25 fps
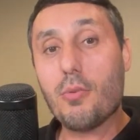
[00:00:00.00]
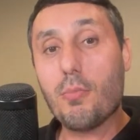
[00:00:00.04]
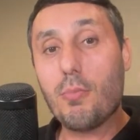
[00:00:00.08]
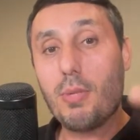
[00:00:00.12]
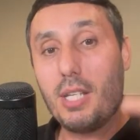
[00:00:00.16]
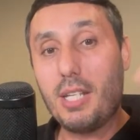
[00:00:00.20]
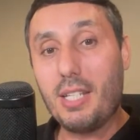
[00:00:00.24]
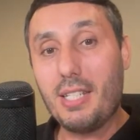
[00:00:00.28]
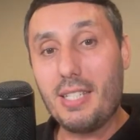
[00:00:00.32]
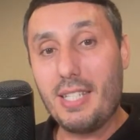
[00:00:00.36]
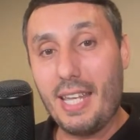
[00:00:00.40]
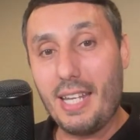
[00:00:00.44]

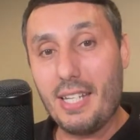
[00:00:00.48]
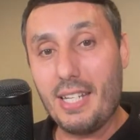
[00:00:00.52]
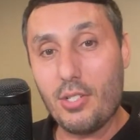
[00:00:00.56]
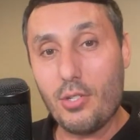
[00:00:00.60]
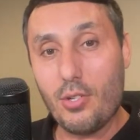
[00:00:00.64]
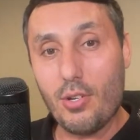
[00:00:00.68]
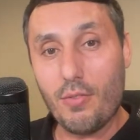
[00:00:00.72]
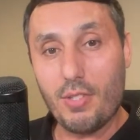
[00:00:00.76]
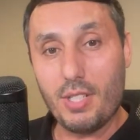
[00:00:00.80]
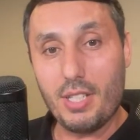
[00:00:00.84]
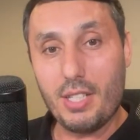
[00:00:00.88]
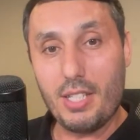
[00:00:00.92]
meaning
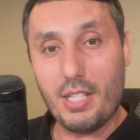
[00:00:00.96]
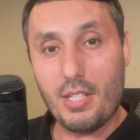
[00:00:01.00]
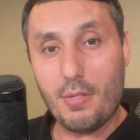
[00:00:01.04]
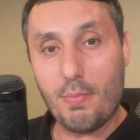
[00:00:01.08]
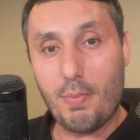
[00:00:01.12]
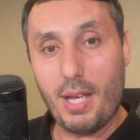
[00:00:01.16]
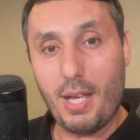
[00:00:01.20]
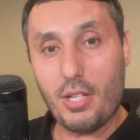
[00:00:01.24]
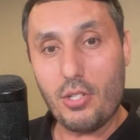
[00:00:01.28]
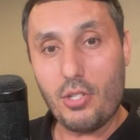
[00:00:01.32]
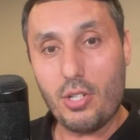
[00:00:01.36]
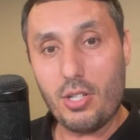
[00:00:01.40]
data-driven
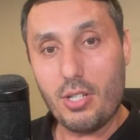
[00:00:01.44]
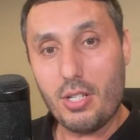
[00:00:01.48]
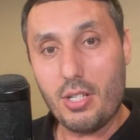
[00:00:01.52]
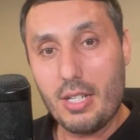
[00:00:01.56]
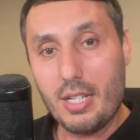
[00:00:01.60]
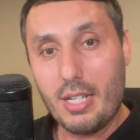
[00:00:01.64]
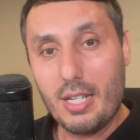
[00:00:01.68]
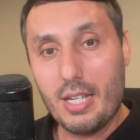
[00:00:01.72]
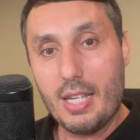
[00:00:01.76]
dispatcher.